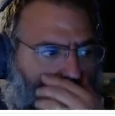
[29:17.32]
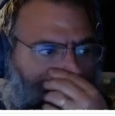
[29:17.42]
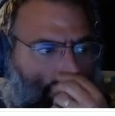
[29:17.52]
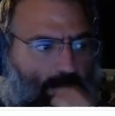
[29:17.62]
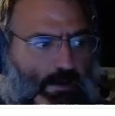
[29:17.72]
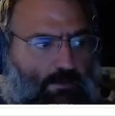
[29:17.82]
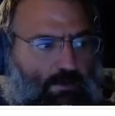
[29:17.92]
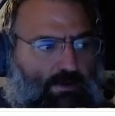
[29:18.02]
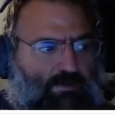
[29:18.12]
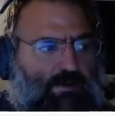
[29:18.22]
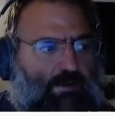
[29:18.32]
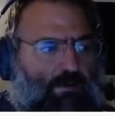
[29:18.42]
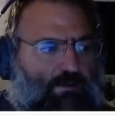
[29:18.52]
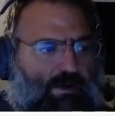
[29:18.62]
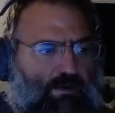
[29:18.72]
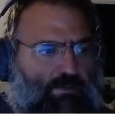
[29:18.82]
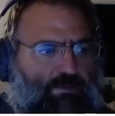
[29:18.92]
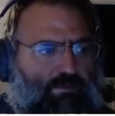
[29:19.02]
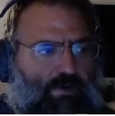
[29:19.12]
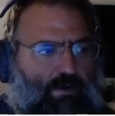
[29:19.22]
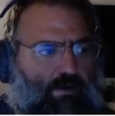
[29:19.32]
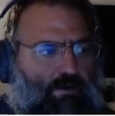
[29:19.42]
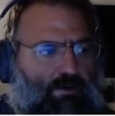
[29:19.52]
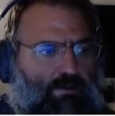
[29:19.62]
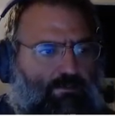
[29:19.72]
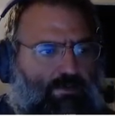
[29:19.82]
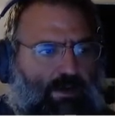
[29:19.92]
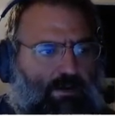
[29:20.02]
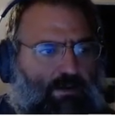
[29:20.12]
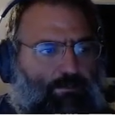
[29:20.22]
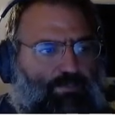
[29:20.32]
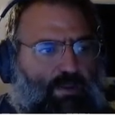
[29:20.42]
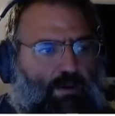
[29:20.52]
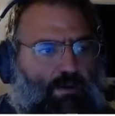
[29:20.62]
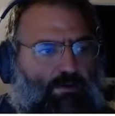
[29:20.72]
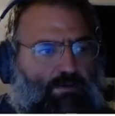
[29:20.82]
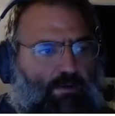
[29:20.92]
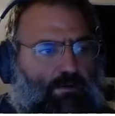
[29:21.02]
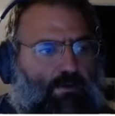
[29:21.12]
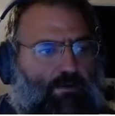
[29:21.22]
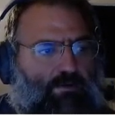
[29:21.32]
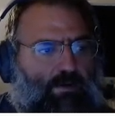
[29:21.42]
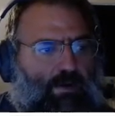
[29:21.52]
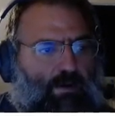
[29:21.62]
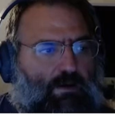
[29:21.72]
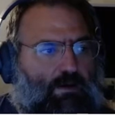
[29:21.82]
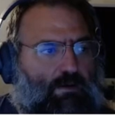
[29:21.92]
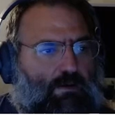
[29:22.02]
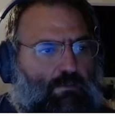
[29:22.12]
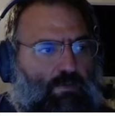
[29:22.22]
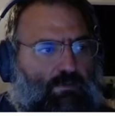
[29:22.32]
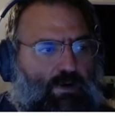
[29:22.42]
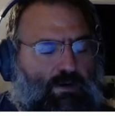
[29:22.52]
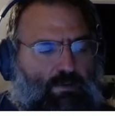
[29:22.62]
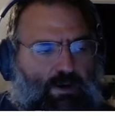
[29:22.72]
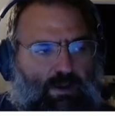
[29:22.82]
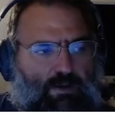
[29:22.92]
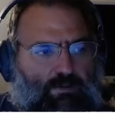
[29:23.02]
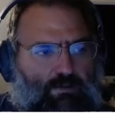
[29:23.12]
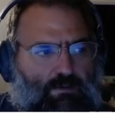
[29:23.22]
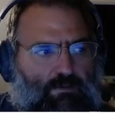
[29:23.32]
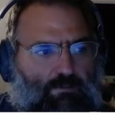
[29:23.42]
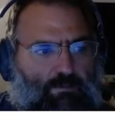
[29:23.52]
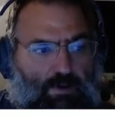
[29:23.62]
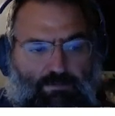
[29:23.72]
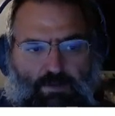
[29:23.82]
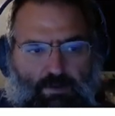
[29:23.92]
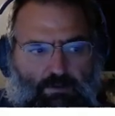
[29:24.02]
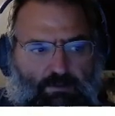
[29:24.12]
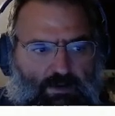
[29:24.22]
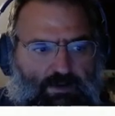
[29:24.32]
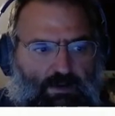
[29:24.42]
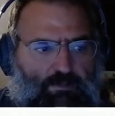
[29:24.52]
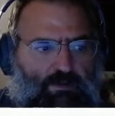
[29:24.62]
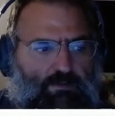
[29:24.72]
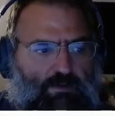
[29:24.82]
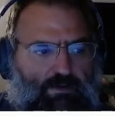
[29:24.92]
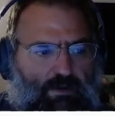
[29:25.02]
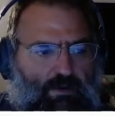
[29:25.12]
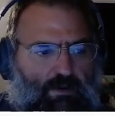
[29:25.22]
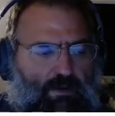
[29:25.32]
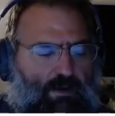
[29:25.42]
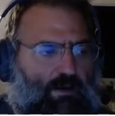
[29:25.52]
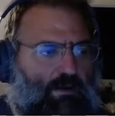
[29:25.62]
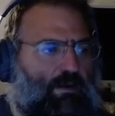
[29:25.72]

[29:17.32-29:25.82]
You can see your tables over here underneath of data. So you can see here, whenever I created both of those, Titanic and